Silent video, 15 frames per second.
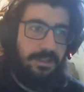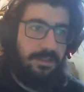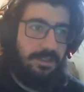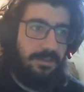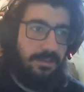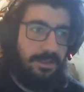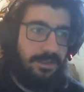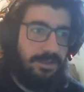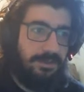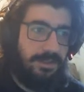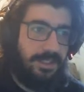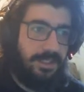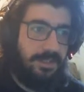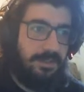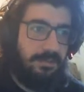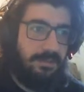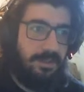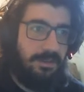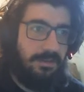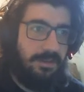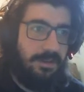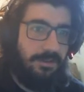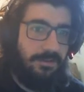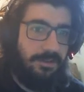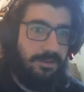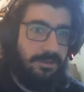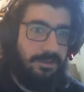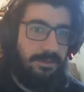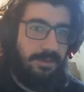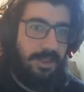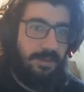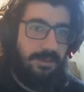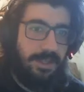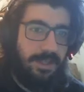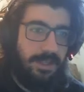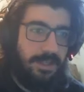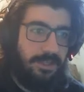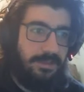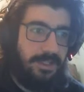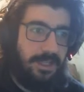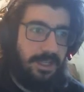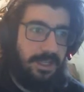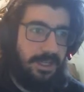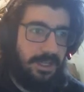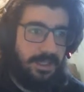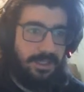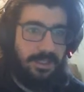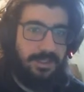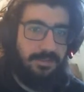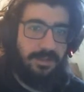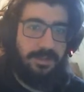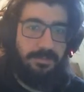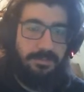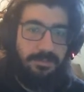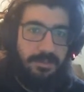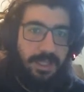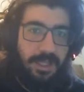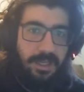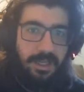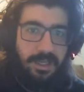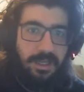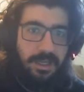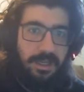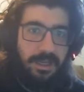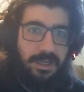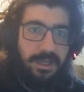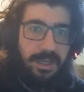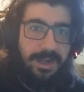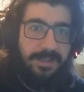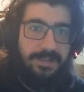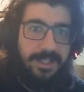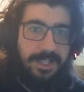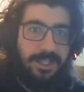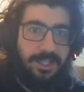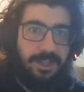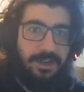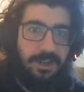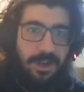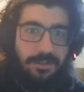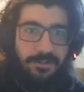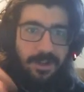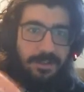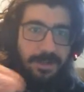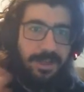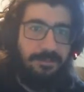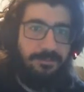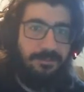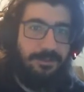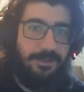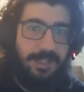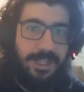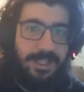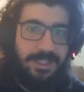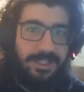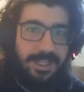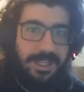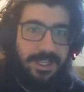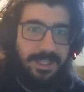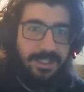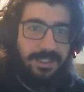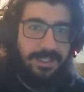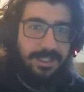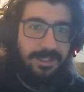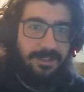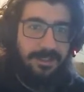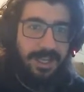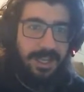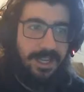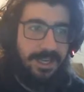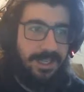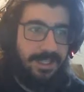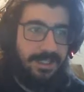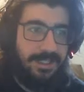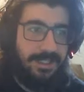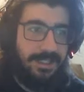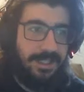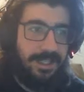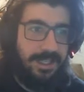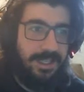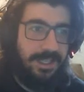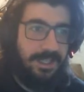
The most recent growing for Groot thumbnail that you saw, not this one, but and I have to like turn off all my RuneLite settings to do that, and it's just like